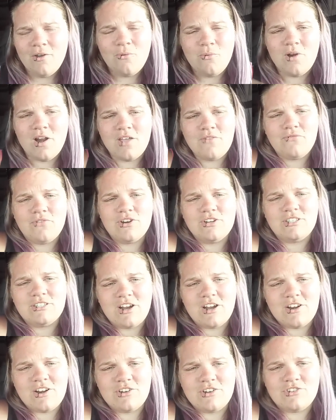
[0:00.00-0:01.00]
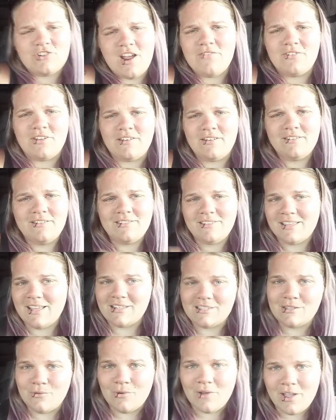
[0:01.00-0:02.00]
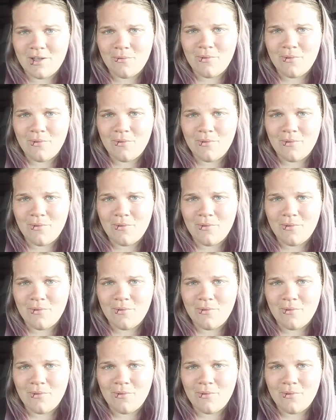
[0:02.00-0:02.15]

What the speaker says: When I first started driving, that's the way